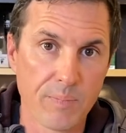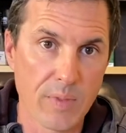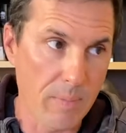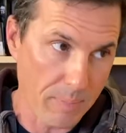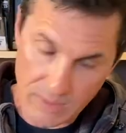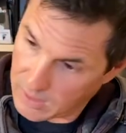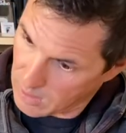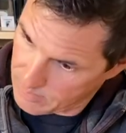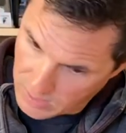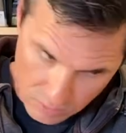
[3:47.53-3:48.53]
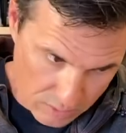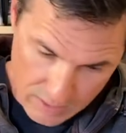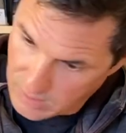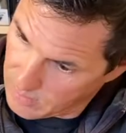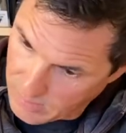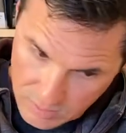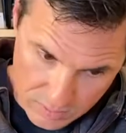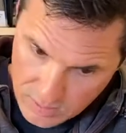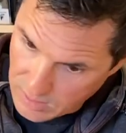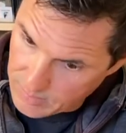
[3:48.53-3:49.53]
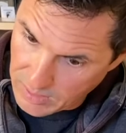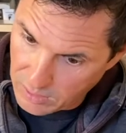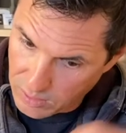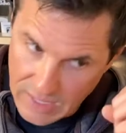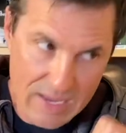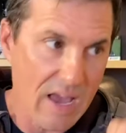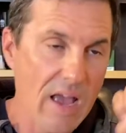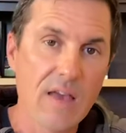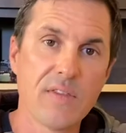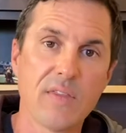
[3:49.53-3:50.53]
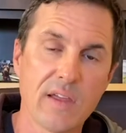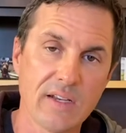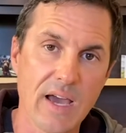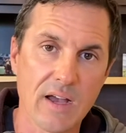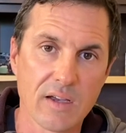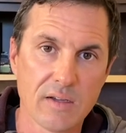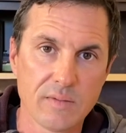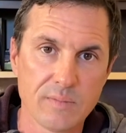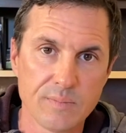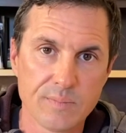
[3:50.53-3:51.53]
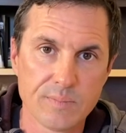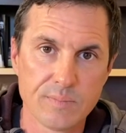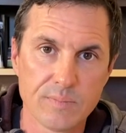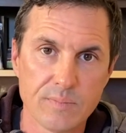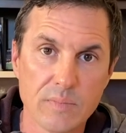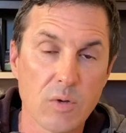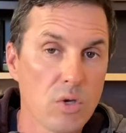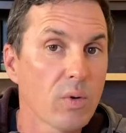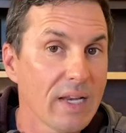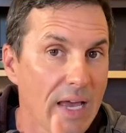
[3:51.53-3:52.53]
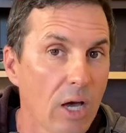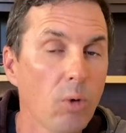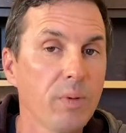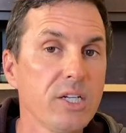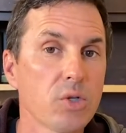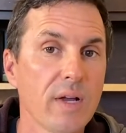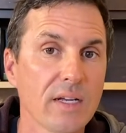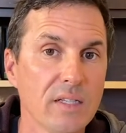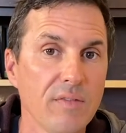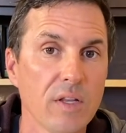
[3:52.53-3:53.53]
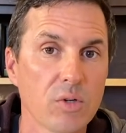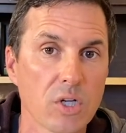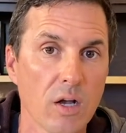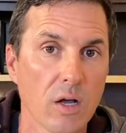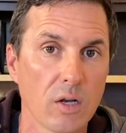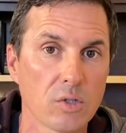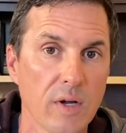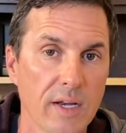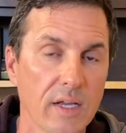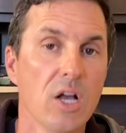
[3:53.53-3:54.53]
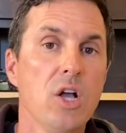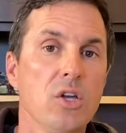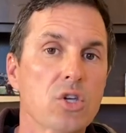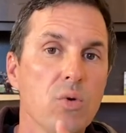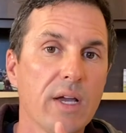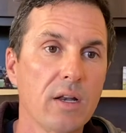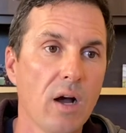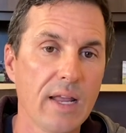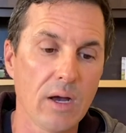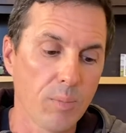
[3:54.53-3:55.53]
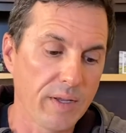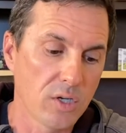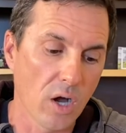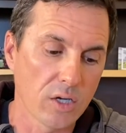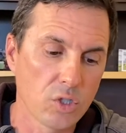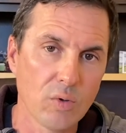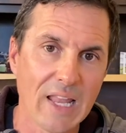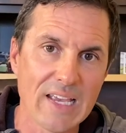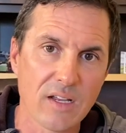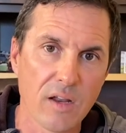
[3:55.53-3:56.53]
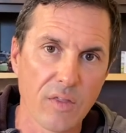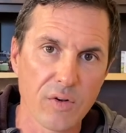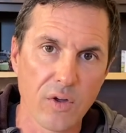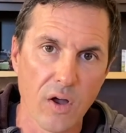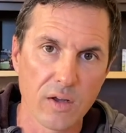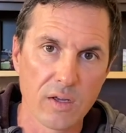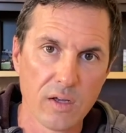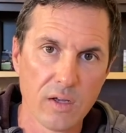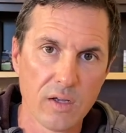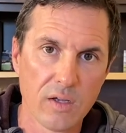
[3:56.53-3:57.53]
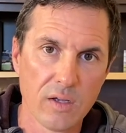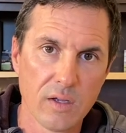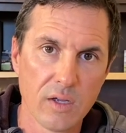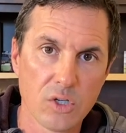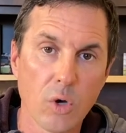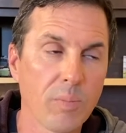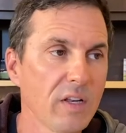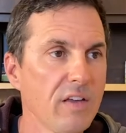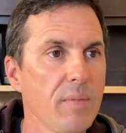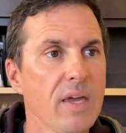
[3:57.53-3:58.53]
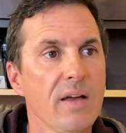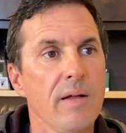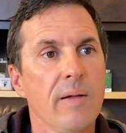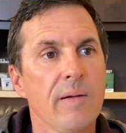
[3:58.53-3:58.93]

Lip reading: They might be like, I'm not looking, I'm not looking, I'm not looking, and then they attack. Now you can help leash reactivity with shot collar training. You cannot help a dog to like another dog. Don't believe me?